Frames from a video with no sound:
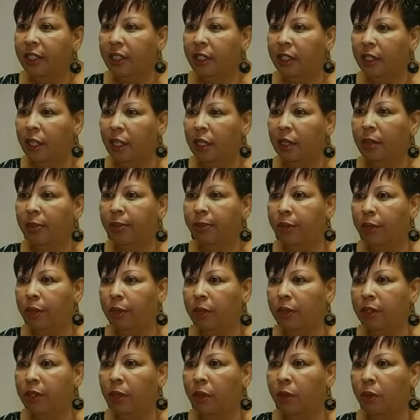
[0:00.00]
to ten
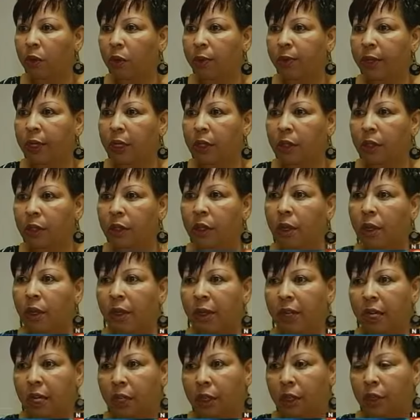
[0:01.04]
computers that will be
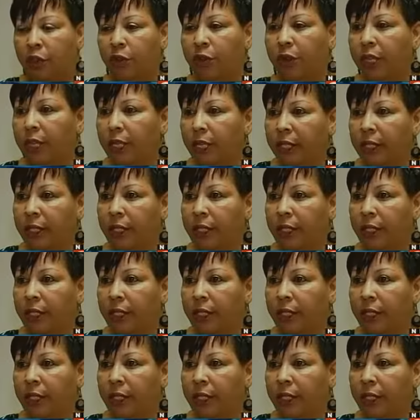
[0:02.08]
installed in the training